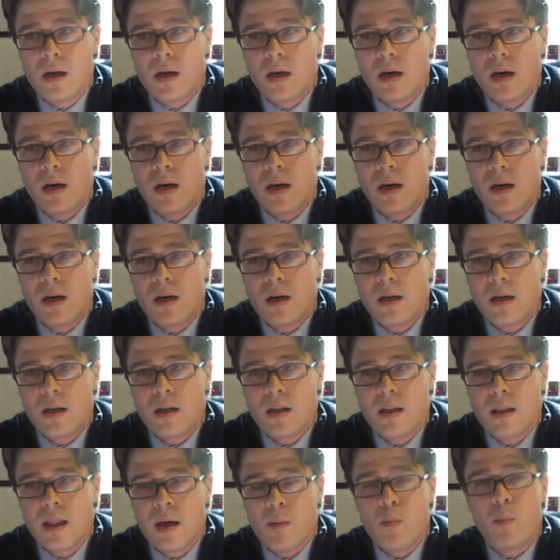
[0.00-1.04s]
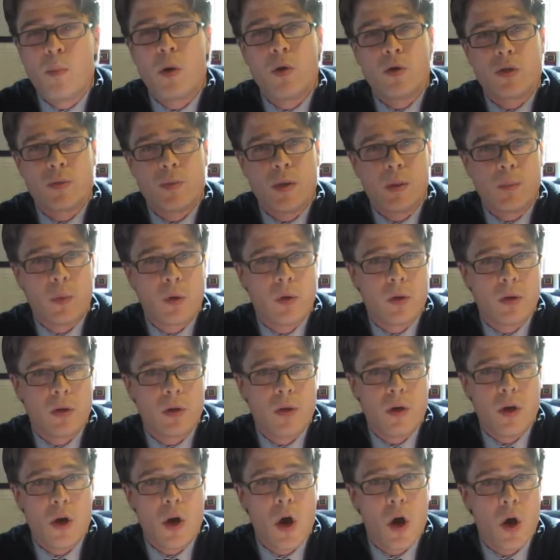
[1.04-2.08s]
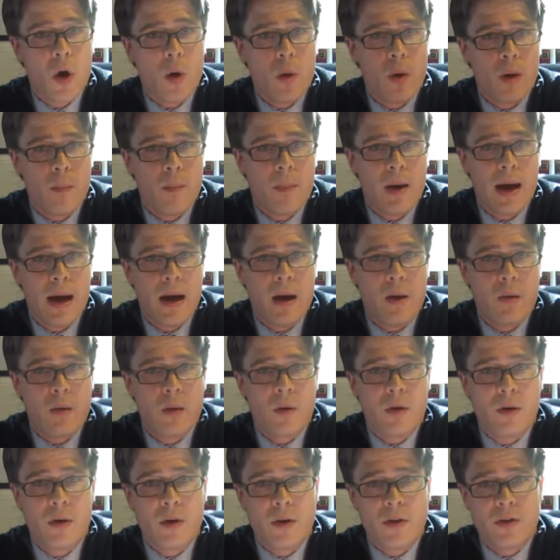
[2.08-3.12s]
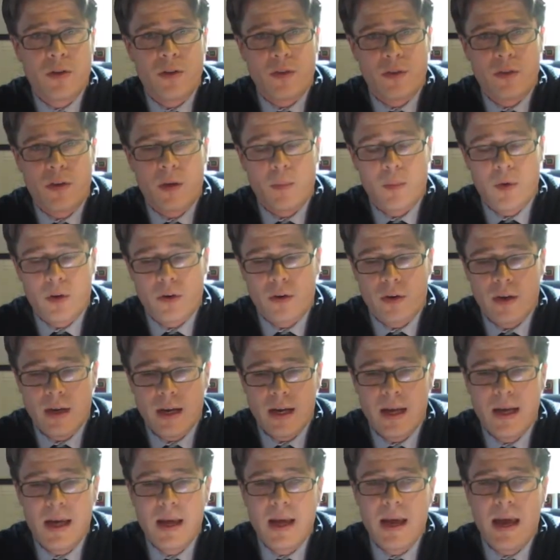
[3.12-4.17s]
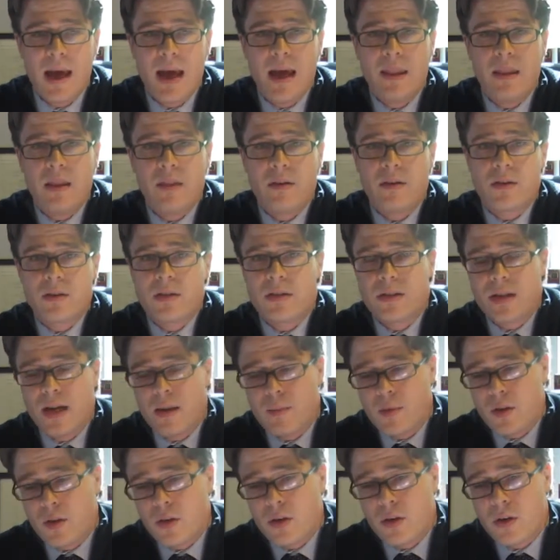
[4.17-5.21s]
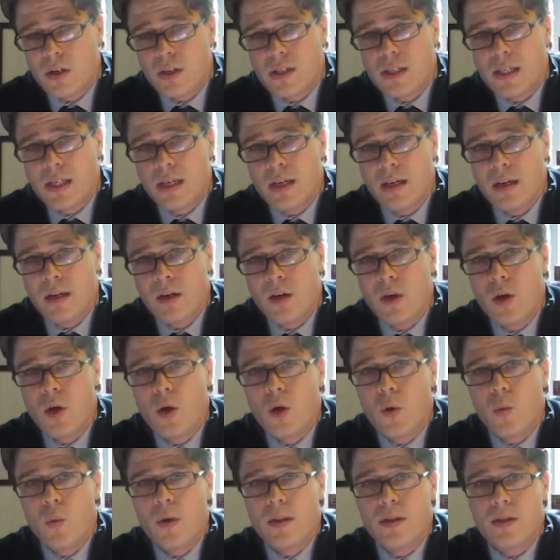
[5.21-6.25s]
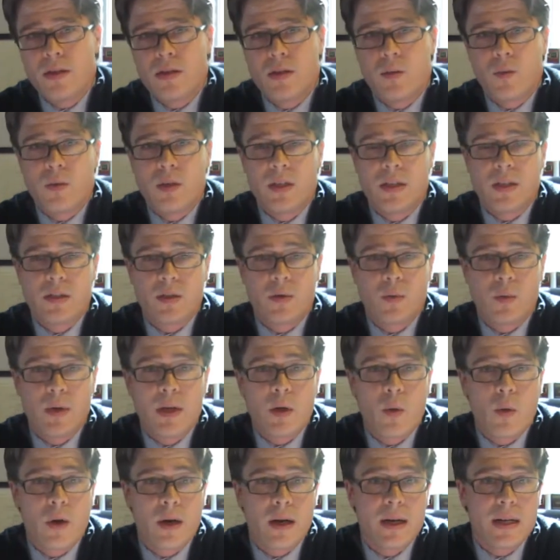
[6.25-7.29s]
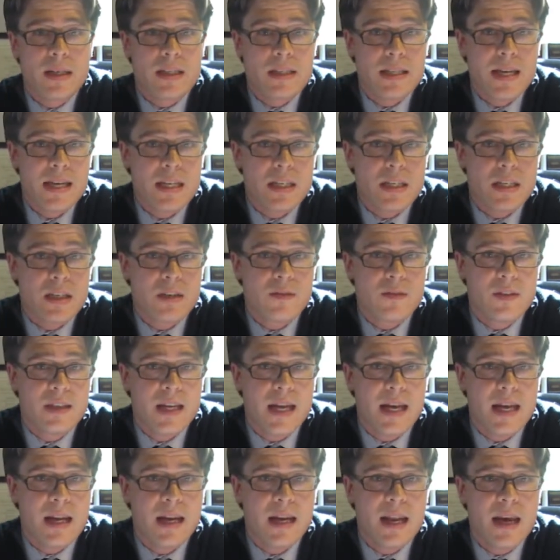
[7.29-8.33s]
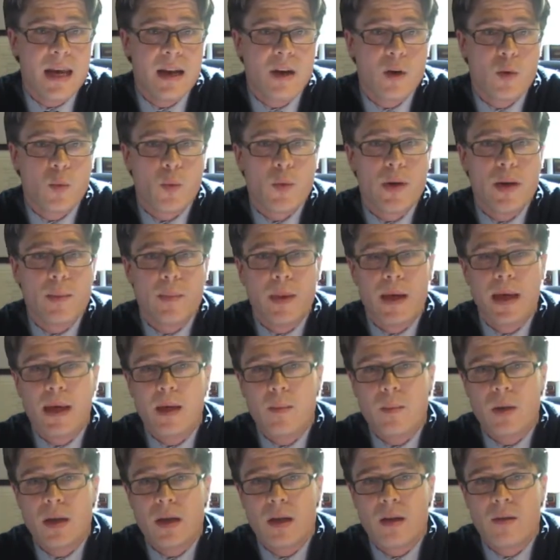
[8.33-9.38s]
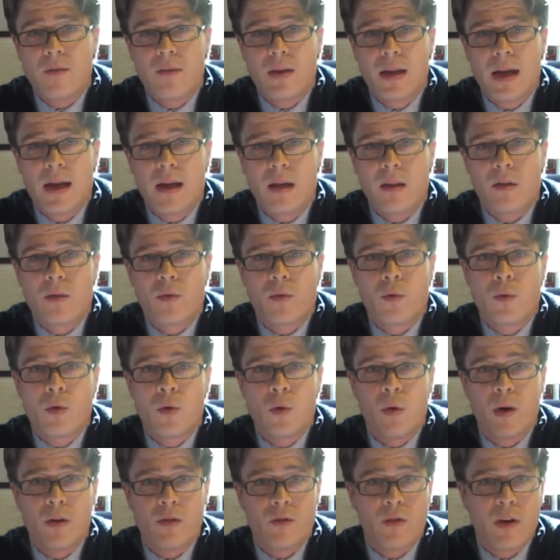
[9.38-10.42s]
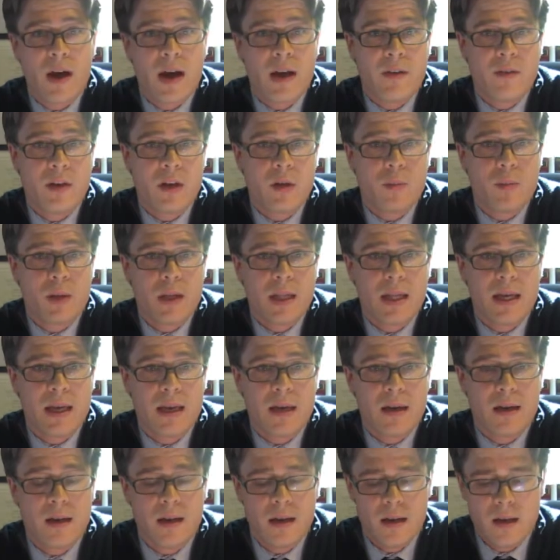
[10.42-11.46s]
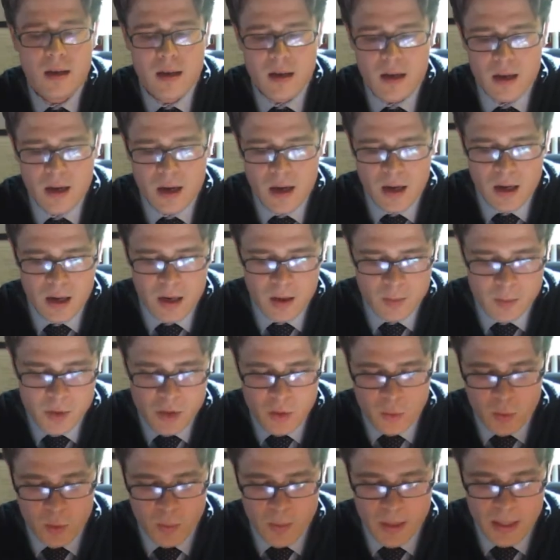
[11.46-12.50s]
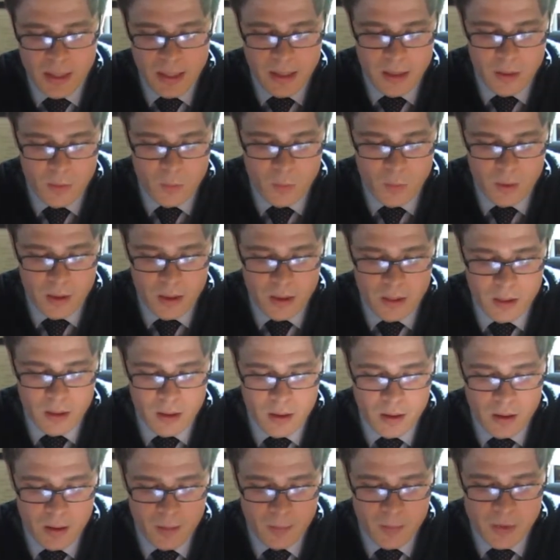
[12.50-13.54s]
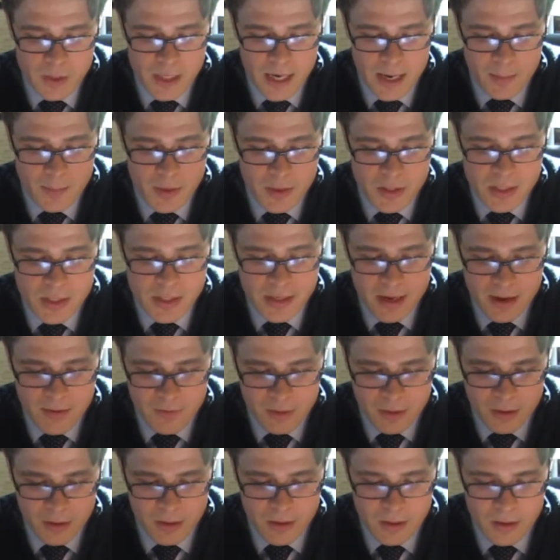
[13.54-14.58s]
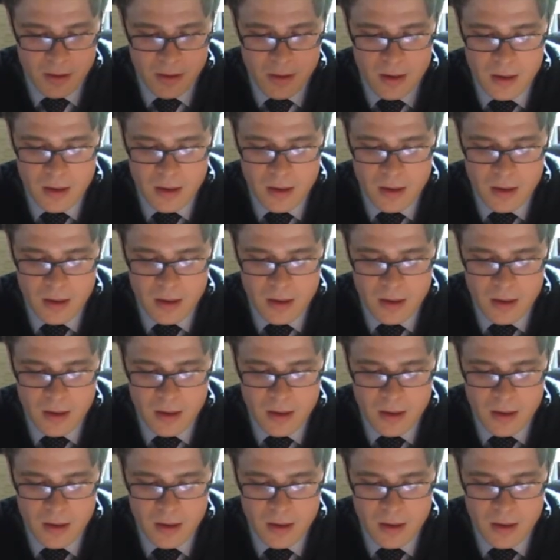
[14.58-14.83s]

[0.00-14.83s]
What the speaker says: that most people know about, or to some degree. And then there's a Chapter 13, which is a reorganization of debt and a repayment of debt through a 5-year plan. So we'll begin with Chapter 7.